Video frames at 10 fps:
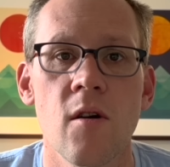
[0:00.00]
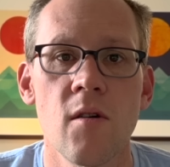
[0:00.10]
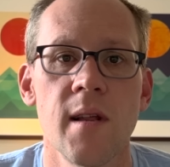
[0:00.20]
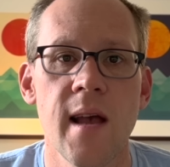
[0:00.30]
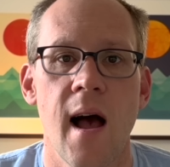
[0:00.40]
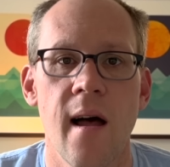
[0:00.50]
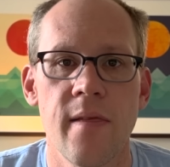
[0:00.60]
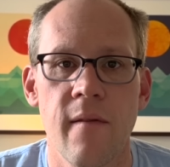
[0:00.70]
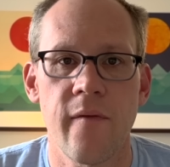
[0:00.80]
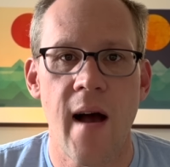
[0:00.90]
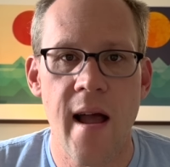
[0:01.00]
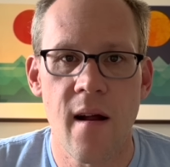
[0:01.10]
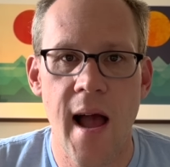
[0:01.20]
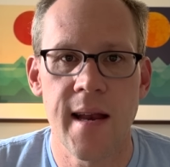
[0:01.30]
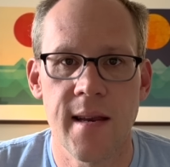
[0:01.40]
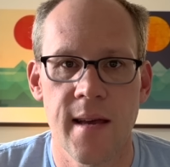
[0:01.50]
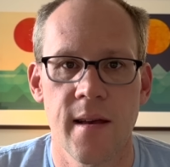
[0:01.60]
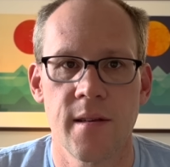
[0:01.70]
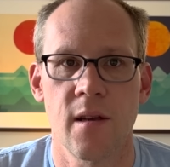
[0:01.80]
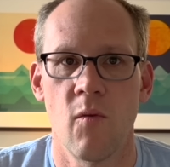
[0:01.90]
Early on, the FIRE
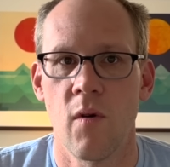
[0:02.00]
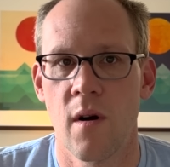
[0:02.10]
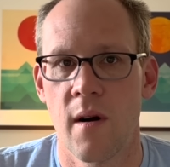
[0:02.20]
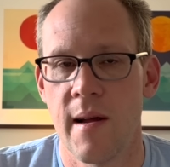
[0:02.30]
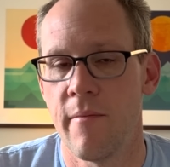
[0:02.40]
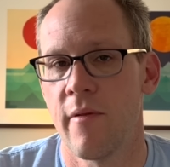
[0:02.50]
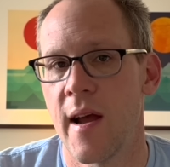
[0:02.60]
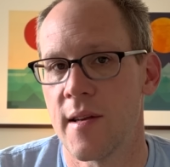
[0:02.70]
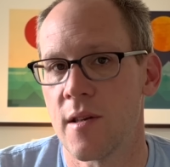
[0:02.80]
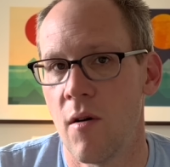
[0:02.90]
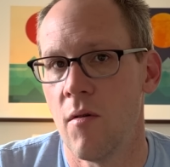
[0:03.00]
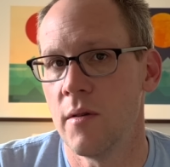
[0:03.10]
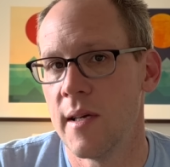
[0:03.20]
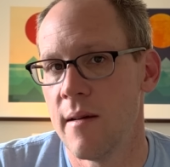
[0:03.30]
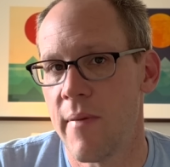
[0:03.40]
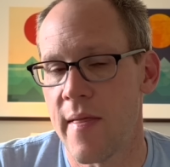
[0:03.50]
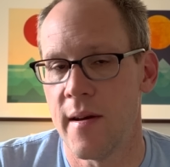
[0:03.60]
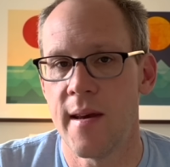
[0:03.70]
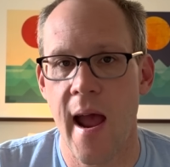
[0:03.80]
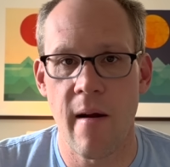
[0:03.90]
ideas were embraced only by the
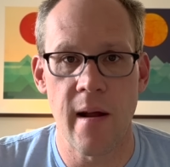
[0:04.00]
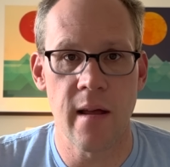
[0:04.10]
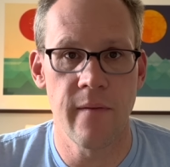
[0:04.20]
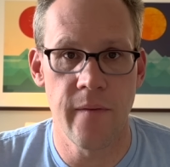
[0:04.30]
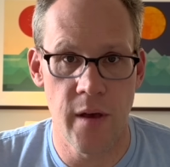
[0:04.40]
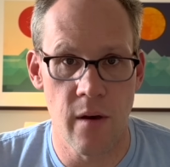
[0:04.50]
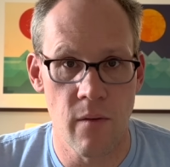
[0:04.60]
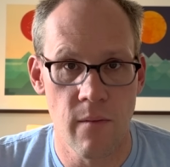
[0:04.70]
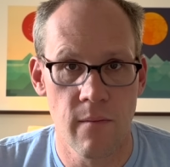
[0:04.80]
daring few,